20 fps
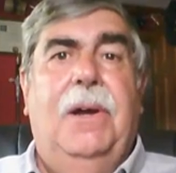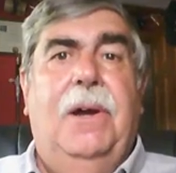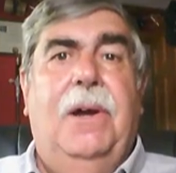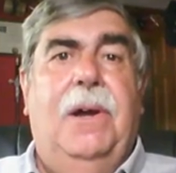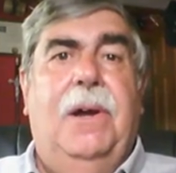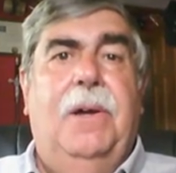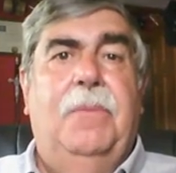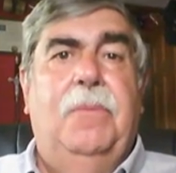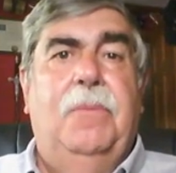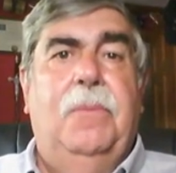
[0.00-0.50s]

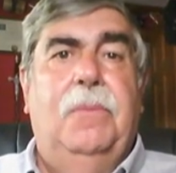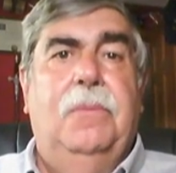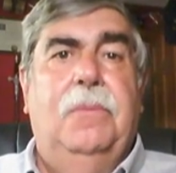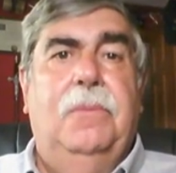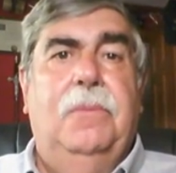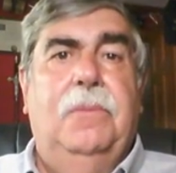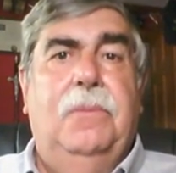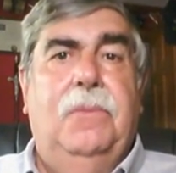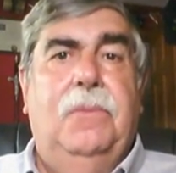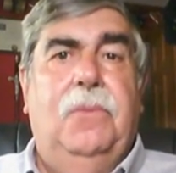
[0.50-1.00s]
um,
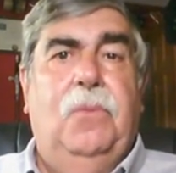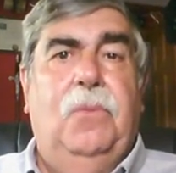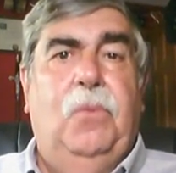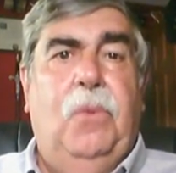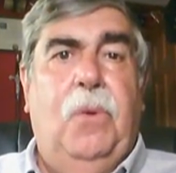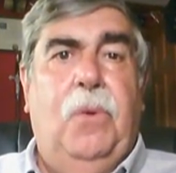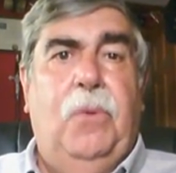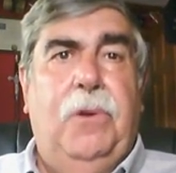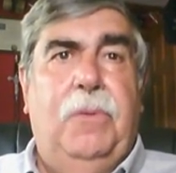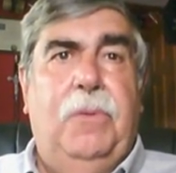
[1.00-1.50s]

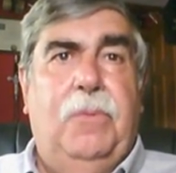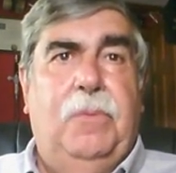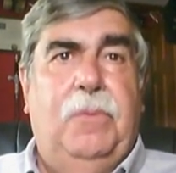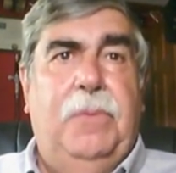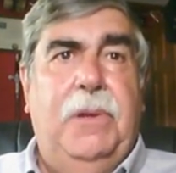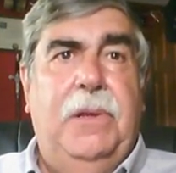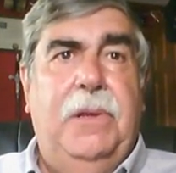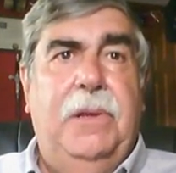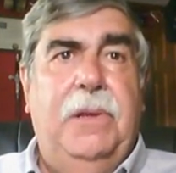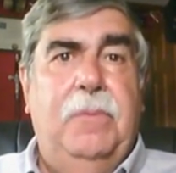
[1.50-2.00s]
what would
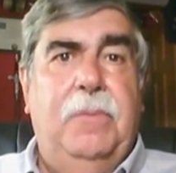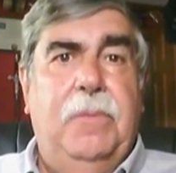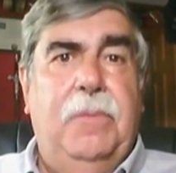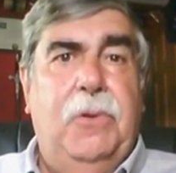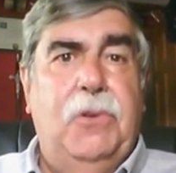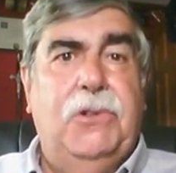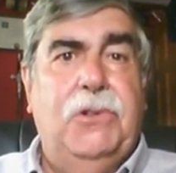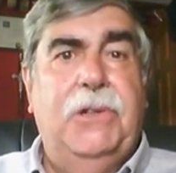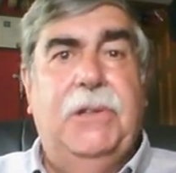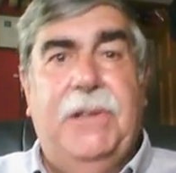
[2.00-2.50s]
be
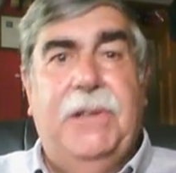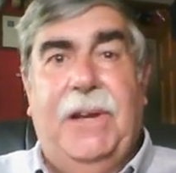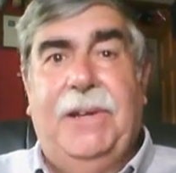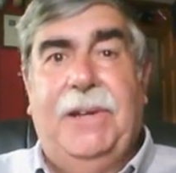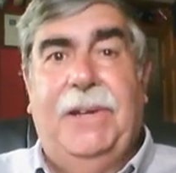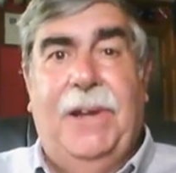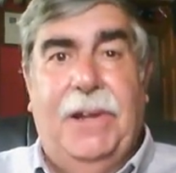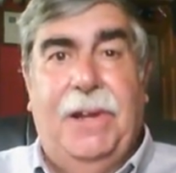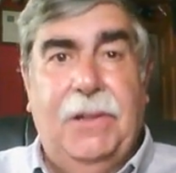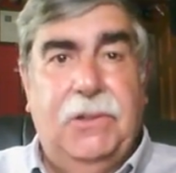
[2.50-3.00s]
emerging
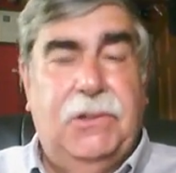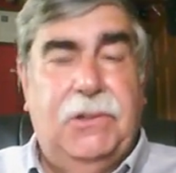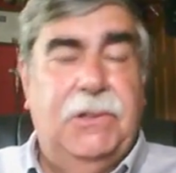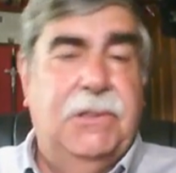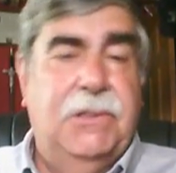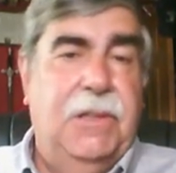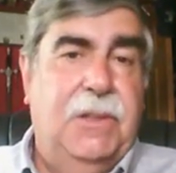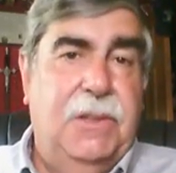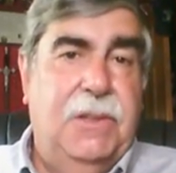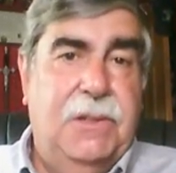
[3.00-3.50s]

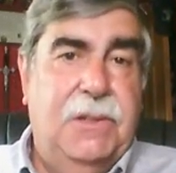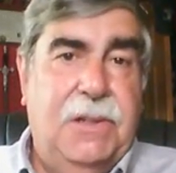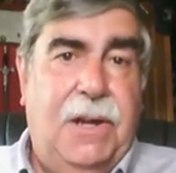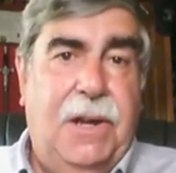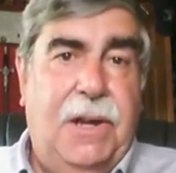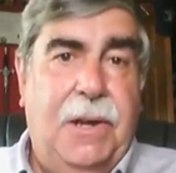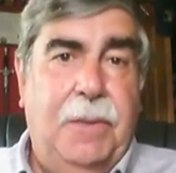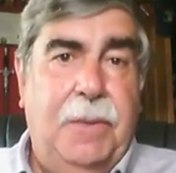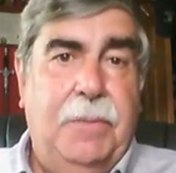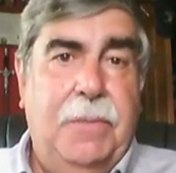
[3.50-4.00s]
technologies at the
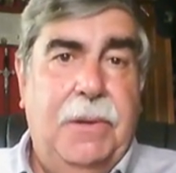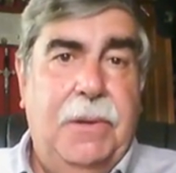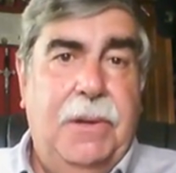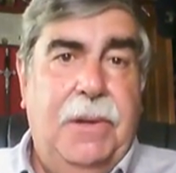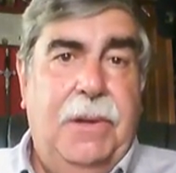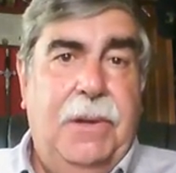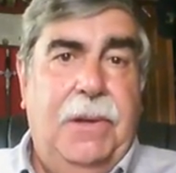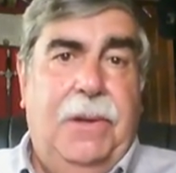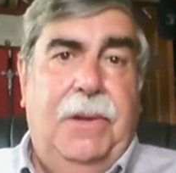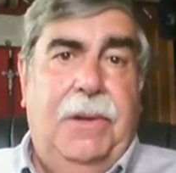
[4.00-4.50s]
time,
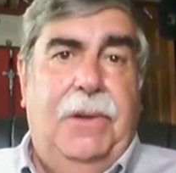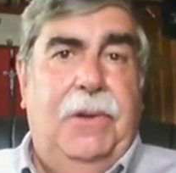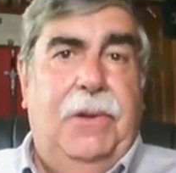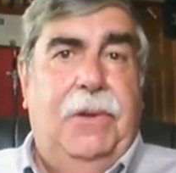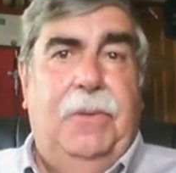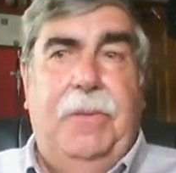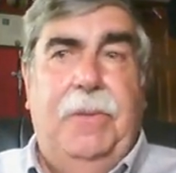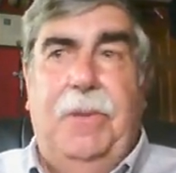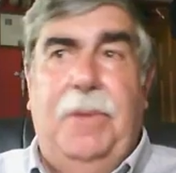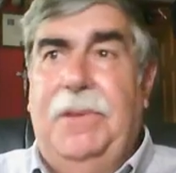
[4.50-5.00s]

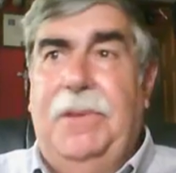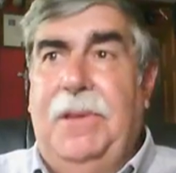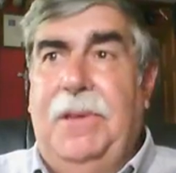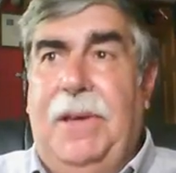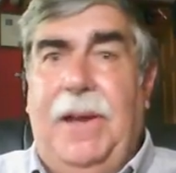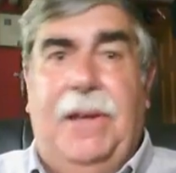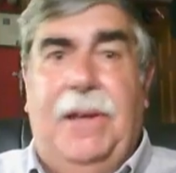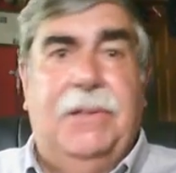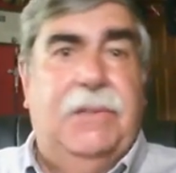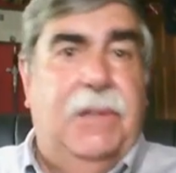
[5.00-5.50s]
maybe the
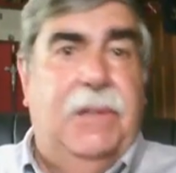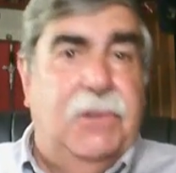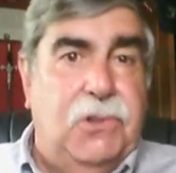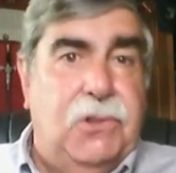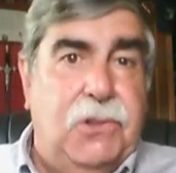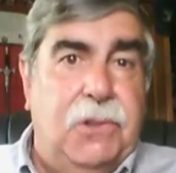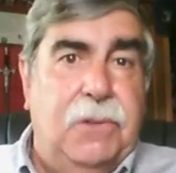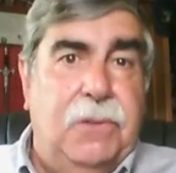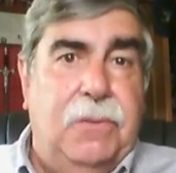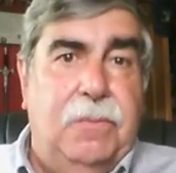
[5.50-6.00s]
gas
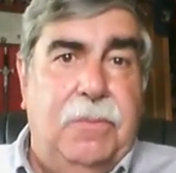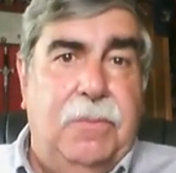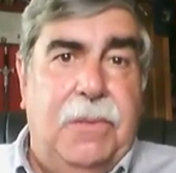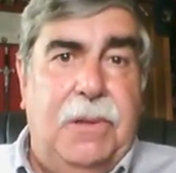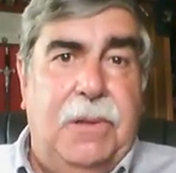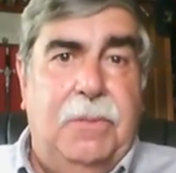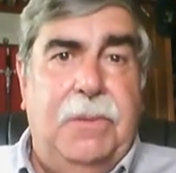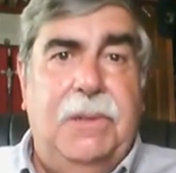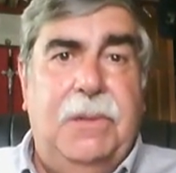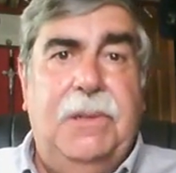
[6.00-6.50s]
engine,
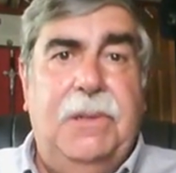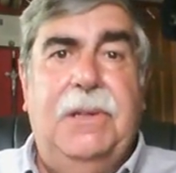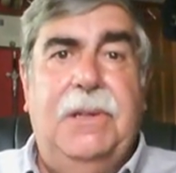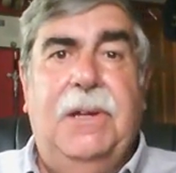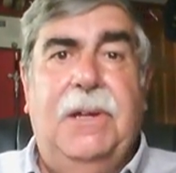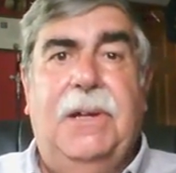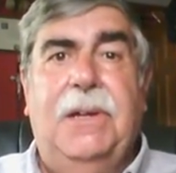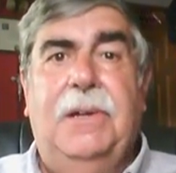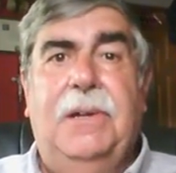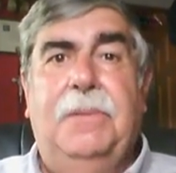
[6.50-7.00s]

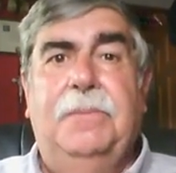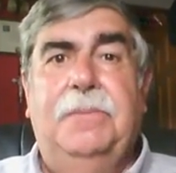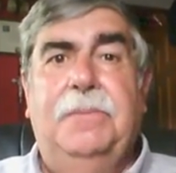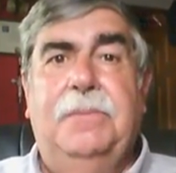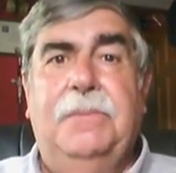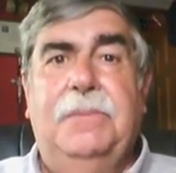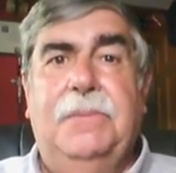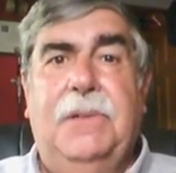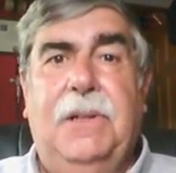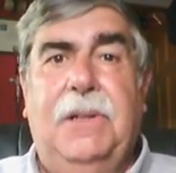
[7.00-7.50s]
maybe
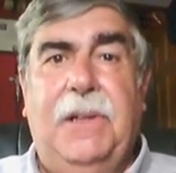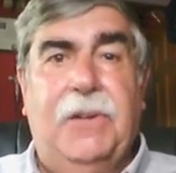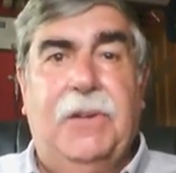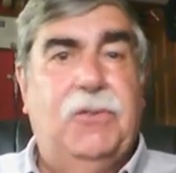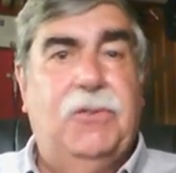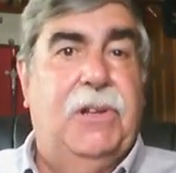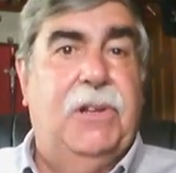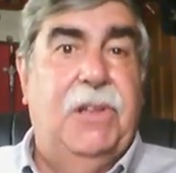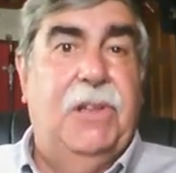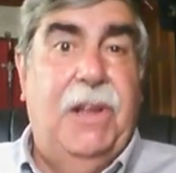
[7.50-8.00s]

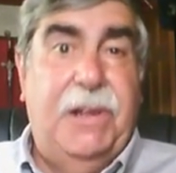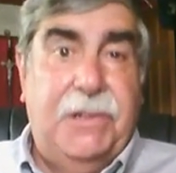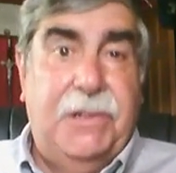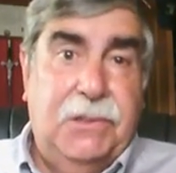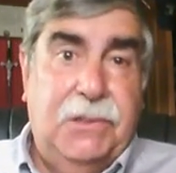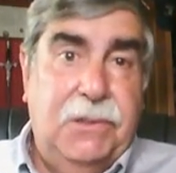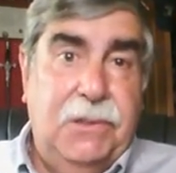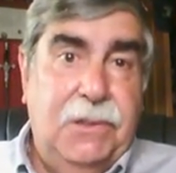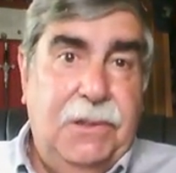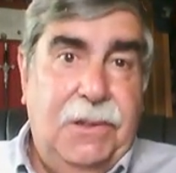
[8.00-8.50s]
electric
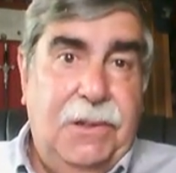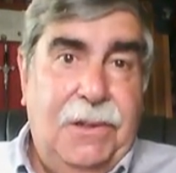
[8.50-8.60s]
lights,